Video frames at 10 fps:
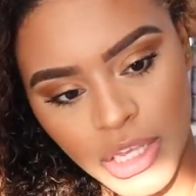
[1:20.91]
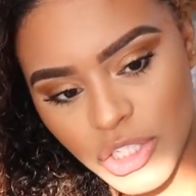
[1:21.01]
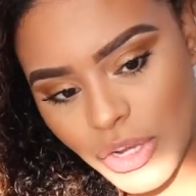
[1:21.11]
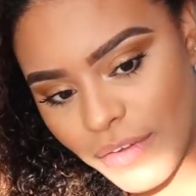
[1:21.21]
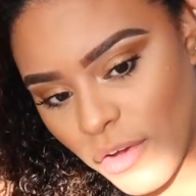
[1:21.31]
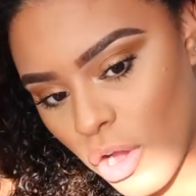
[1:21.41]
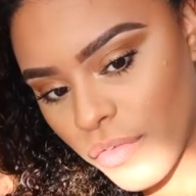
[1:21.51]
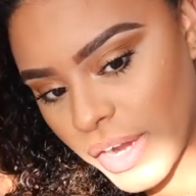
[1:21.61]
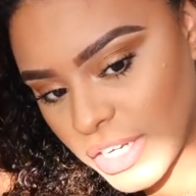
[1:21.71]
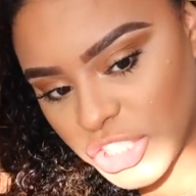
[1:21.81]
So I've
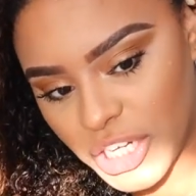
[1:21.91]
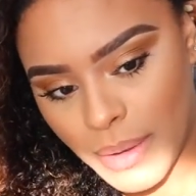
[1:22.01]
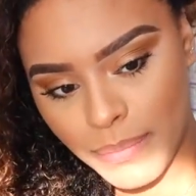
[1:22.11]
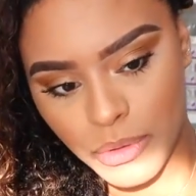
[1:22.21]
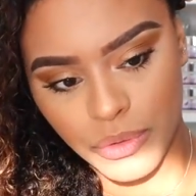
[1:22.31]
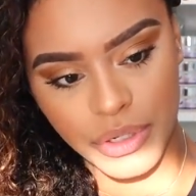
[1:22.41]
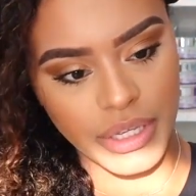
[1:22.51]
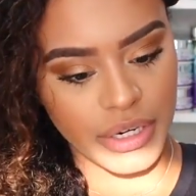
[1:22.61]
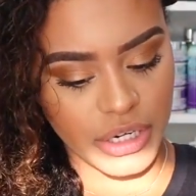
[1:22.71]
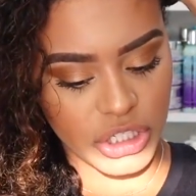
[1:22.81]
already shampooed,
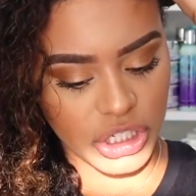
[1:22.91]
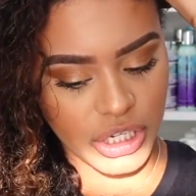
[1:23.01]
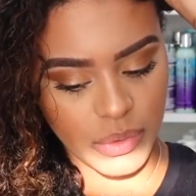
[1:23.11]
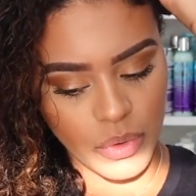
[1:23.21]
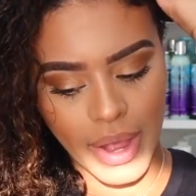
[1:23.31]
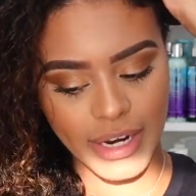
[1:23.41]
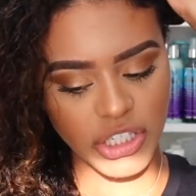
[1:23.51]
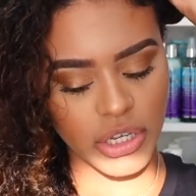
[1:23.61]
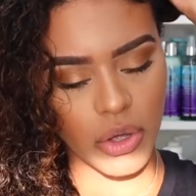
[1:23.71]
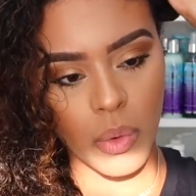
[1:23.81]
conditioned, well,
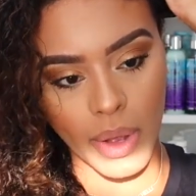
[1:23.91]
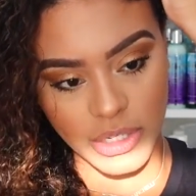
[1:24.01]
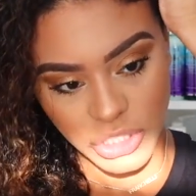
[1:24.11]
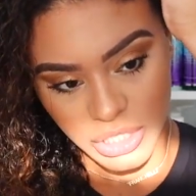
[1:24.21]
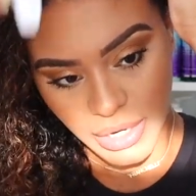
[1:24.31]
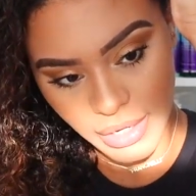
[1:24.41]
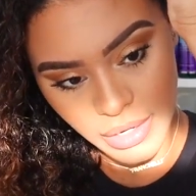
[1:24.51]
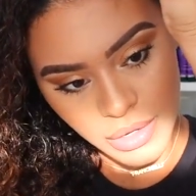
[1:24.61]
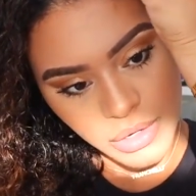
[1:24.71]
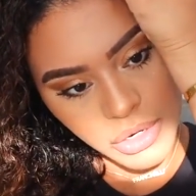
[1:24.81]
actually co-washed today.
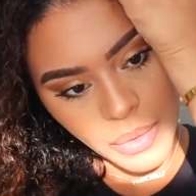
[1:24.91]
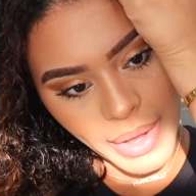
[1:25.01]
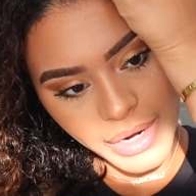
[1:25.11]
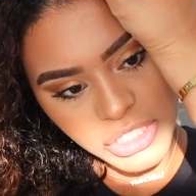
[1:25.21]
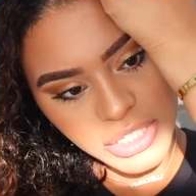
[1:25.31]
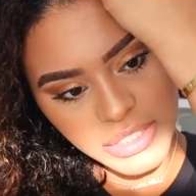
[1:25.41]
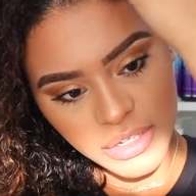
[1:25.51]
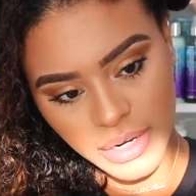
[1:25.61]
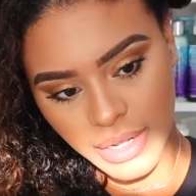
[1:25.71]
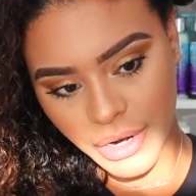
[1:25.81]
No, I actually
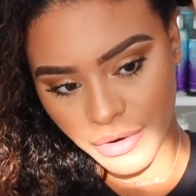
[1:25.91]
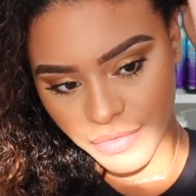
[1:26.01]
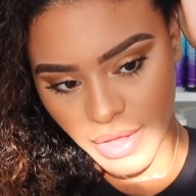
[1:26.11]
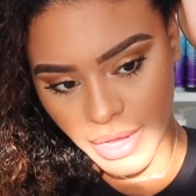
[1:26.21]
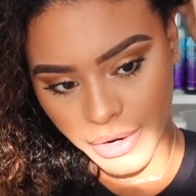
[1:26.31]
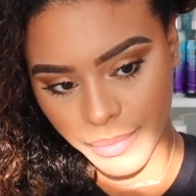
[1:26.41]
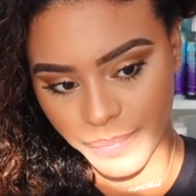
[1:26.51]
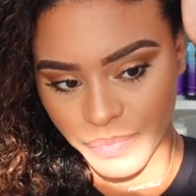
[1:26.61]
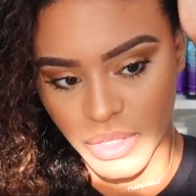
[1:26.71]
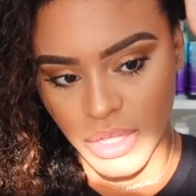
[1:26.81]
did a clarifier.
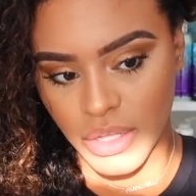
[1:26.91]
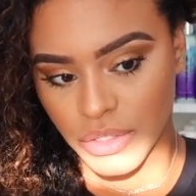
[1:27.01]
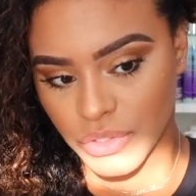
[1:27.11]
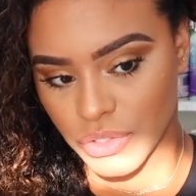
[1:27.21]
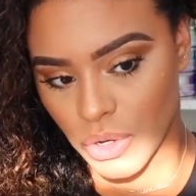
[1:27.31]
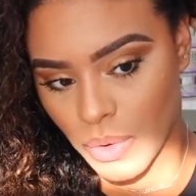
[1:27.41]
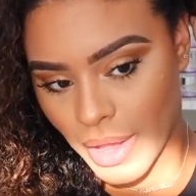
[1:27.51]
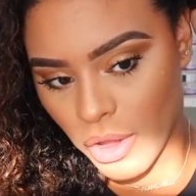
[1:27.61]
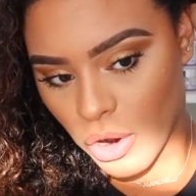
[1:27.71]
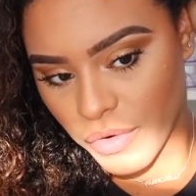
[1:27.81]
So
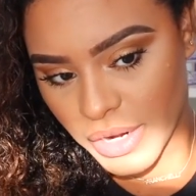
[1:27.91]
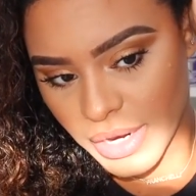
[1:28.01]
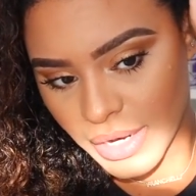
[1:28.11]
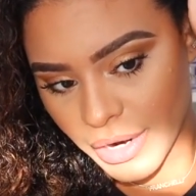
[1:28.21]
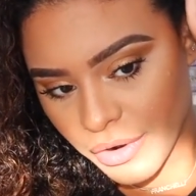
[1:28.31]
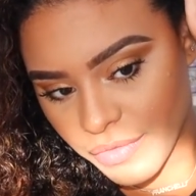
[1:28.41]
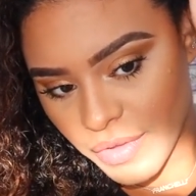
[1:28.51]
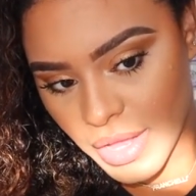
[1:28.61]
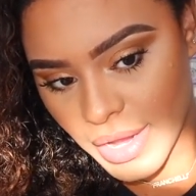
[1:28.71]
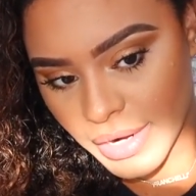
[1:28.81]
I already
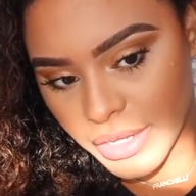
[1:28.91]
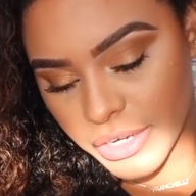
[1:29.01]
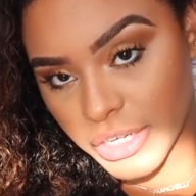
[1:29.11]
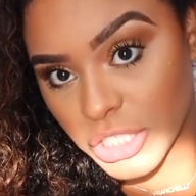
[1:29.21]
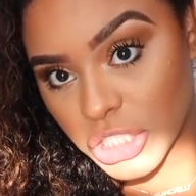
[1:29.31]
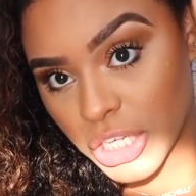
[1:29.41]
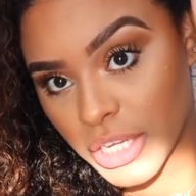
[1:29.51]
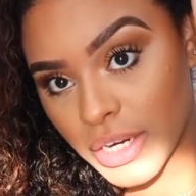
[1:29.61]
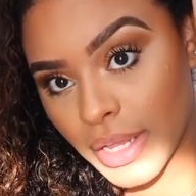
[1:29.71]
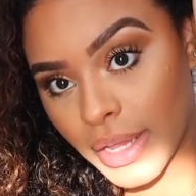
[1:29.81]
clarified,
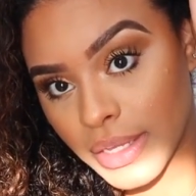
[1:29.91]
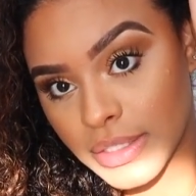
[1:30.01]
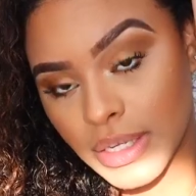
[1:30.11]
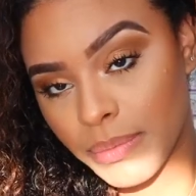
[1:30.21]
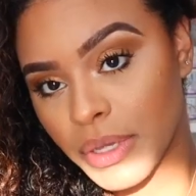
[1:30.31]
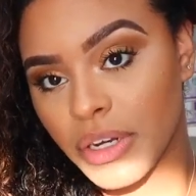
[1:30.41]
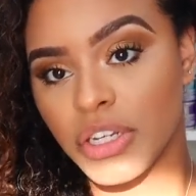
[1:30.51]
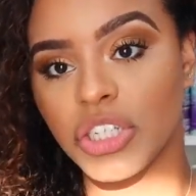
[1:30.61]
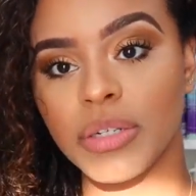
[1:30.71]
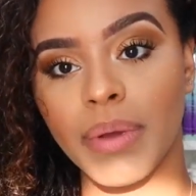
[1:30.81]
conditioned, and deep
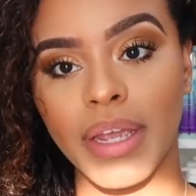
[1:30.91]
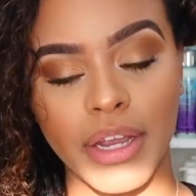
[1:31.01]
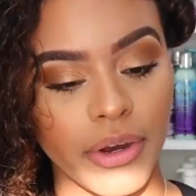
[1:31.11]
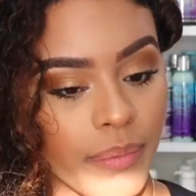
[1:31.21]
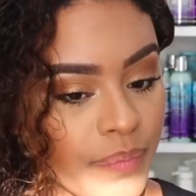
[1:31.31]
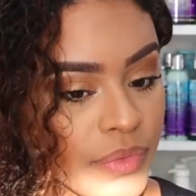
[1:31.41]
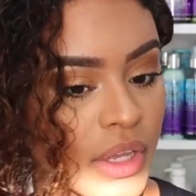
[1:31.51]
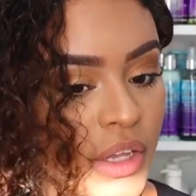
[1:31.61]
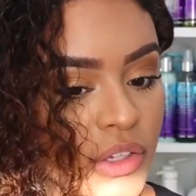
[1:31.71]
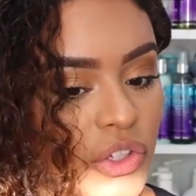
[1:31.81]
conditioned my hair.
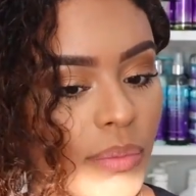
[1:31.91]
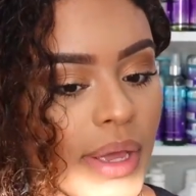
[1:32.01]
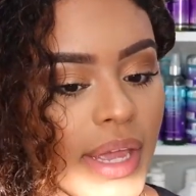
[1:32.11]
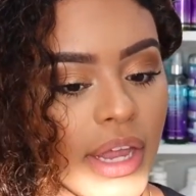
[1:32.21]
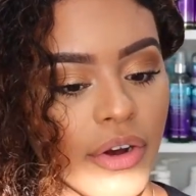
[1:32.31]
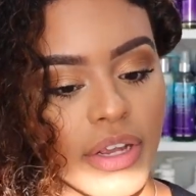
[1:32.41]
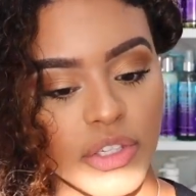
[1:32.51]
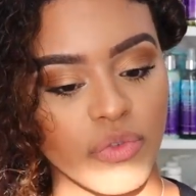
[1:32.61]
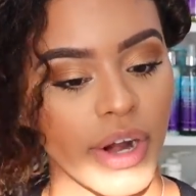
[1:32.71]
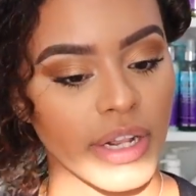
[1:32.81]
So my hair
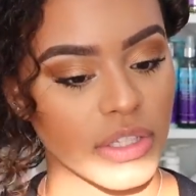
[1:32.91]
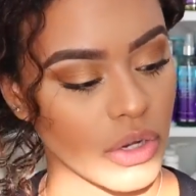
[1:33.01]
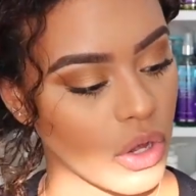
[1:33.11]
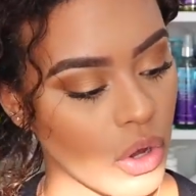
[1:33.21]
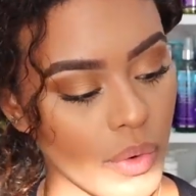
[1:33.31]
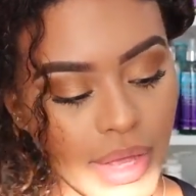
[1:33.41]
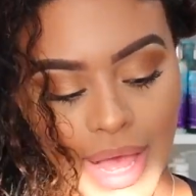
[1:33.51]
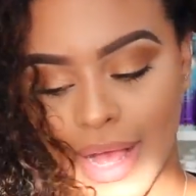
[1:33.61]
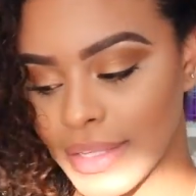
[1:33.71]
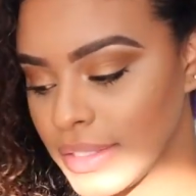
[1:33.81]
is ready to go. It
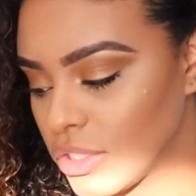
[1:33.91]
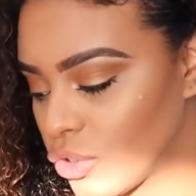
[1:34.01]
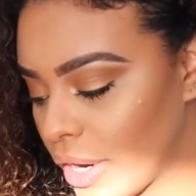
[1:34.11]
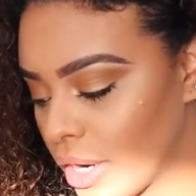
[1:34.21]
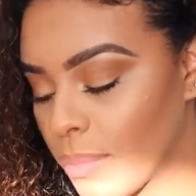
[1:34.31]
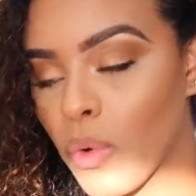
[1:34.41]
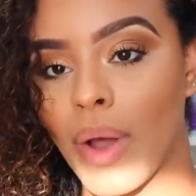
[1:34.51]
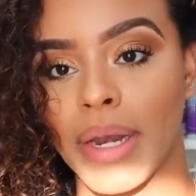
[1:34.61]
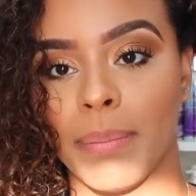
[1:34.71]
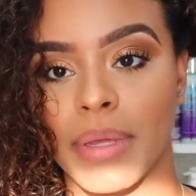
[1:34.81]
has dried up
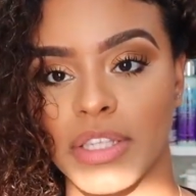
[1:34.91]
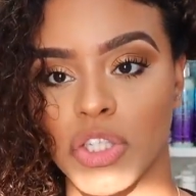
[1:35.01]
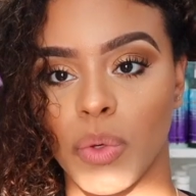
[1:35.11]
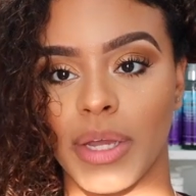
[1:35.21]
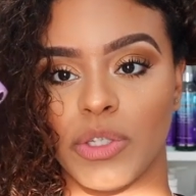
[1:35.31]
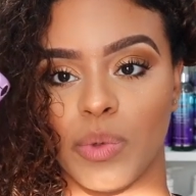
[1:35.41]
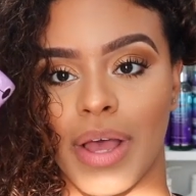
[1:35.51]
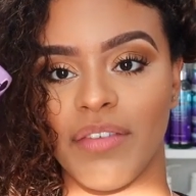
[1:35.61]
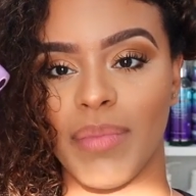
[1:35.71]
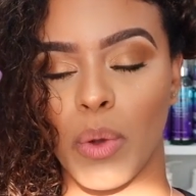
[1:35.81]
quite a bit, so I do
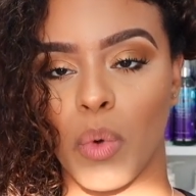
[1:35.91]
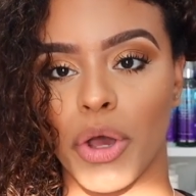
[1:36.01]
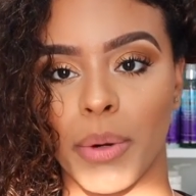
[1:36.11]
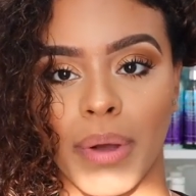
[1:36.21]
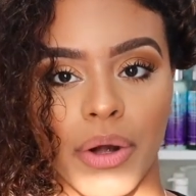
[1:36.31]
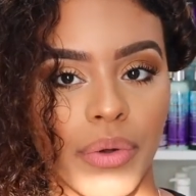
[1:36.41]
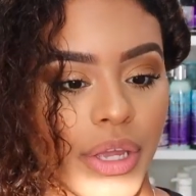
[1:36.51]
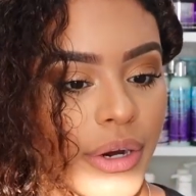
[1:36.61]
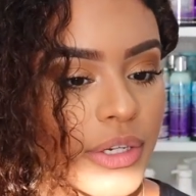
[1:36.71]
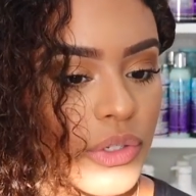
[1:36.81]
have my water bottle
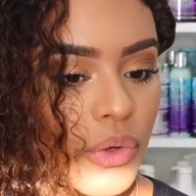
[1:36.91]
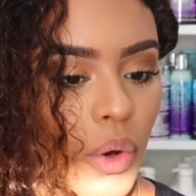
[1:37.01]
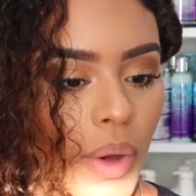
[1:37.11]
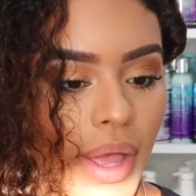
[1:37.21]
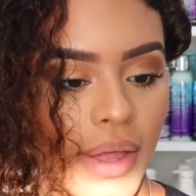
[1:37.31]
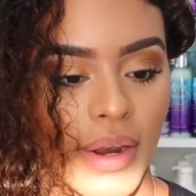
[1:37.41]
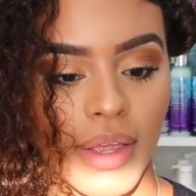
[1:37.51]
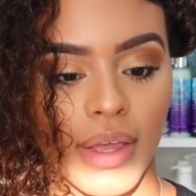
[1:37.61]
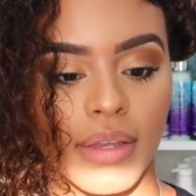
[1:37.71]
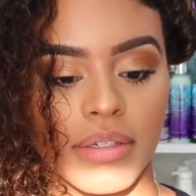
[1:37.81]
here to go ahead
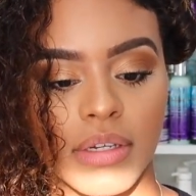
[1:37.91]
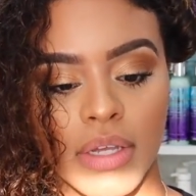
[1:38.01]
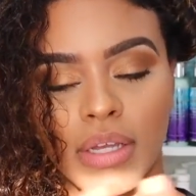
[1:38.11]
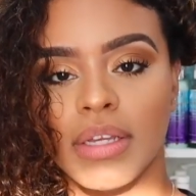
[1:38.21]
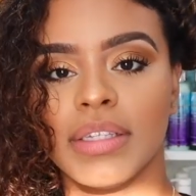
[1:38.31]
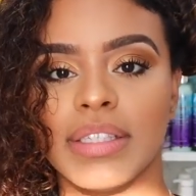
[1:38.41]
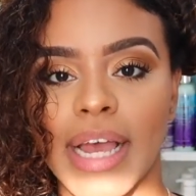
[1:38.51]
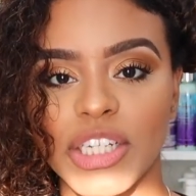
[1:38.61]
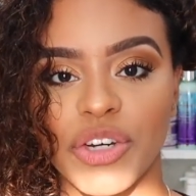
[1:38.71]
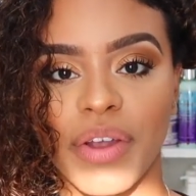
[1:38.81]
and
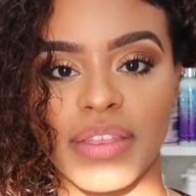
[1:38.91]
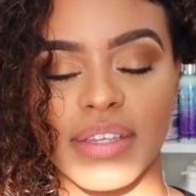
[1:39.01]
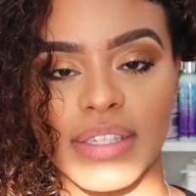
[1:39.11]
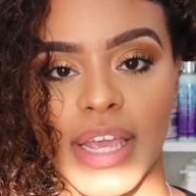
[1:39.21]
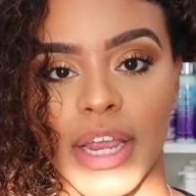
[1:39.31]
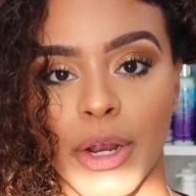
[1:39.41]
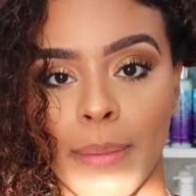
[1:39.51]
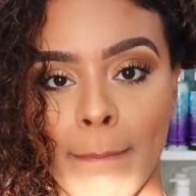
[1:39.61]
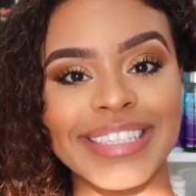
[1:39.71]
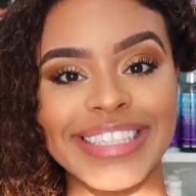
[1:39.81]
saturate this
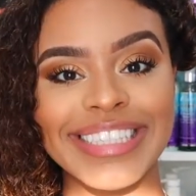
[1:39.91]
hair.